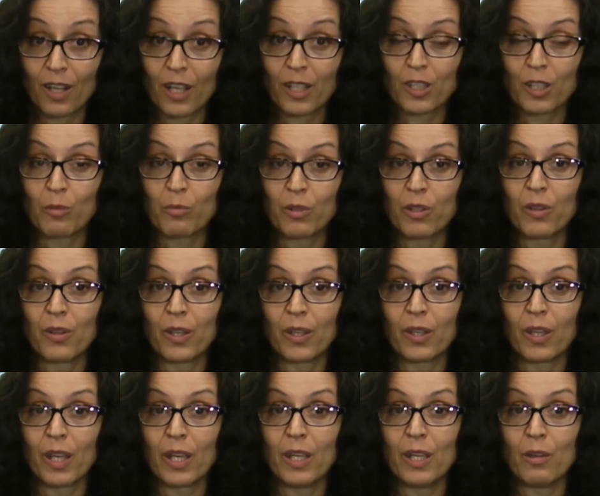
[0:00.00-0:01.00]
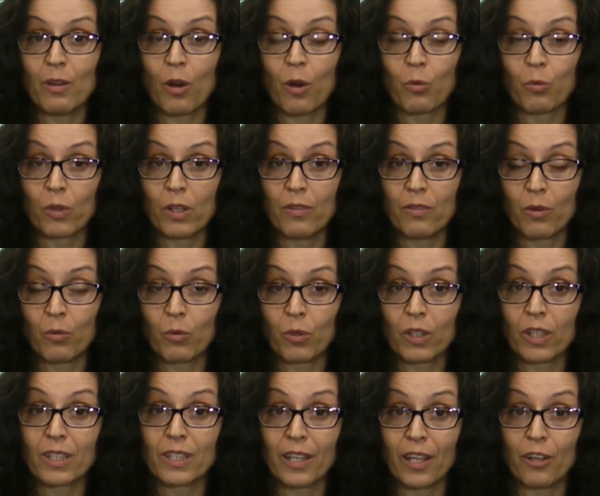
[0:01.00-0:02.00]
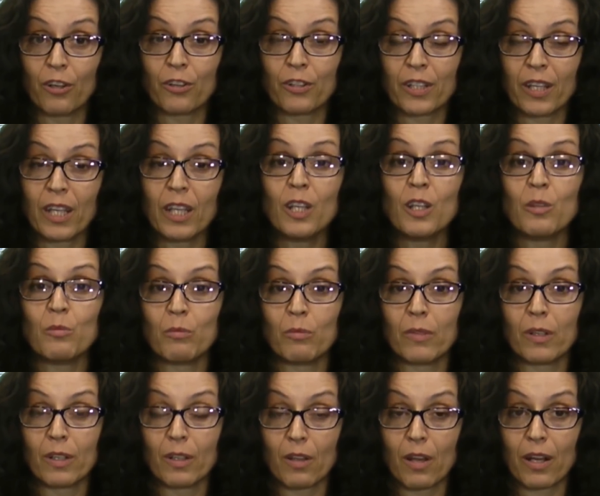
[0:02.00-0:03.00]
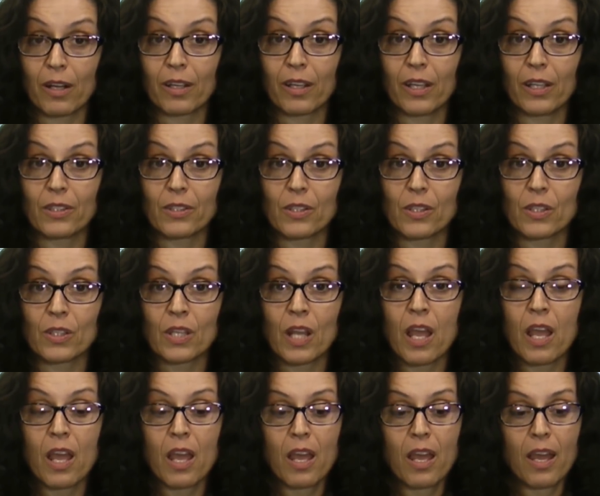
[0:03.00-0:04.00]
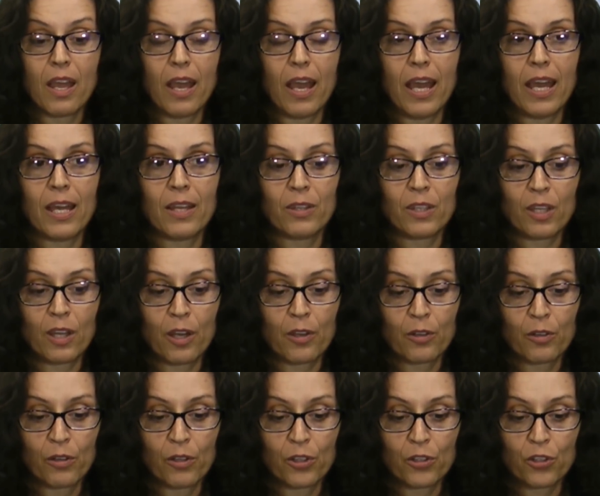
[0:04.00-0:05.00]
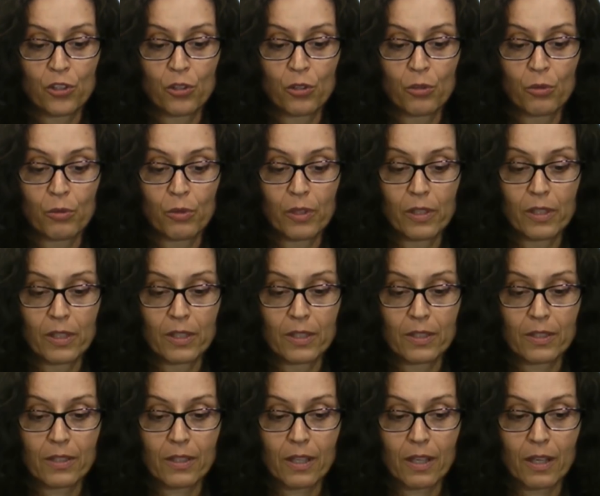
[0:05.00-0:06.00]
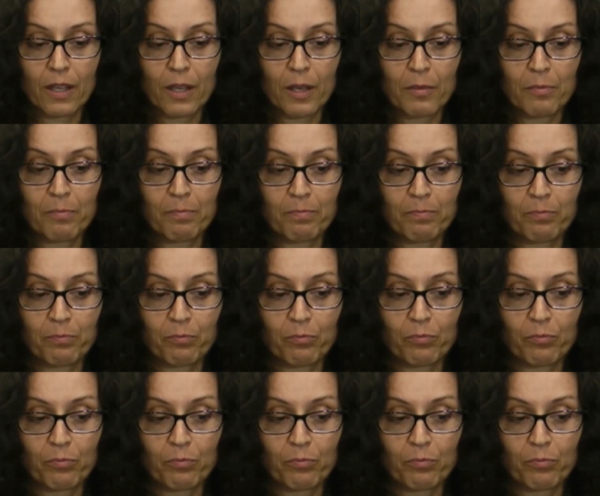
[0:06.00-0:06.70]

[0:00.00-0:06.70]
not yeah. something that they are even willing to entertain in, in a lot of cases. And the other mm-hmm. issue is, um,